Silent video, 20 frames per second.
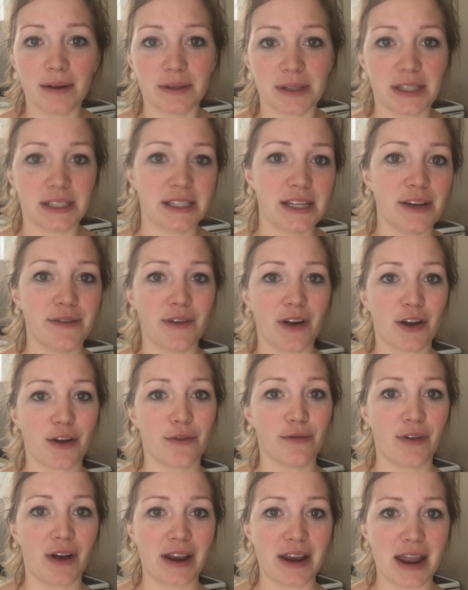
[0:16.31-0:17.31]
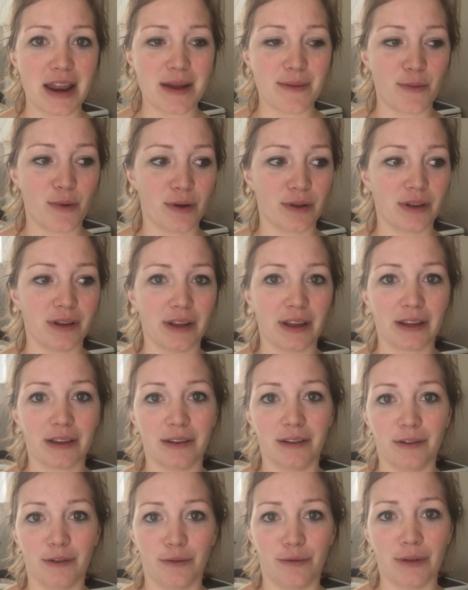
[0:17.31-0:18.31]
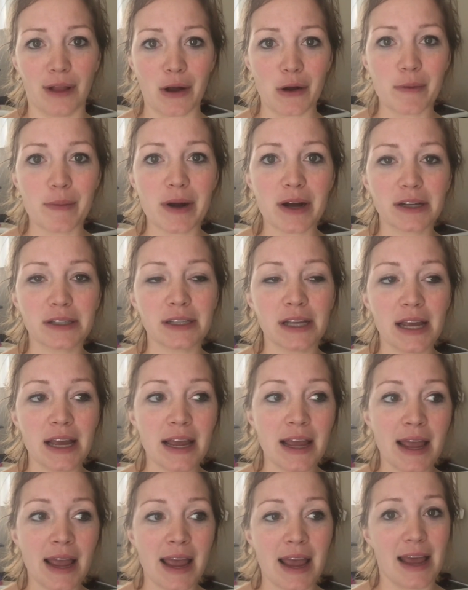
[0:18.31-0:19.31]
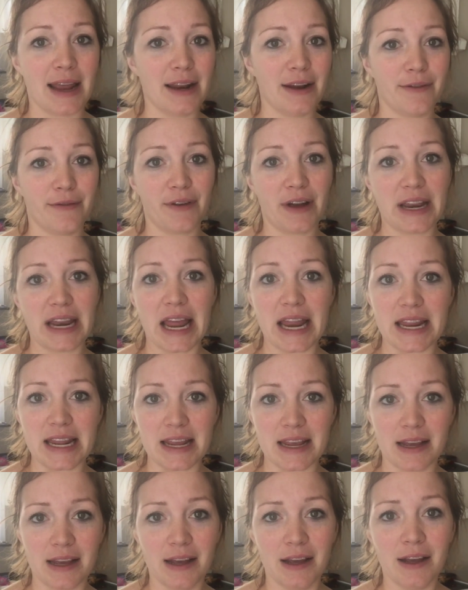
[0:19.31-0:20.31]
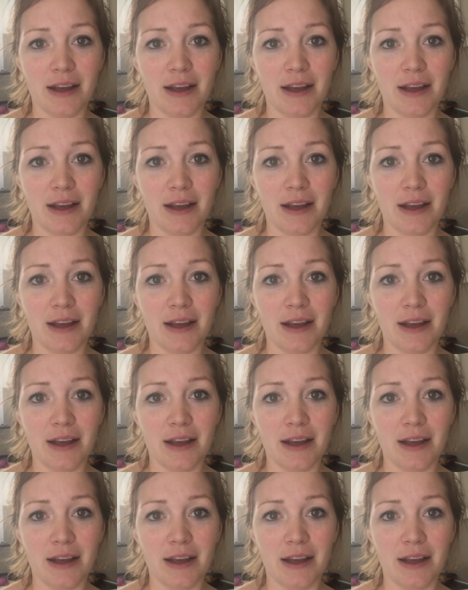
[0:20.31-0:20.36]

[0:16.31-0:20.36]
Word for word: to see if I could find any more of the little flower bugs. I didn't find any.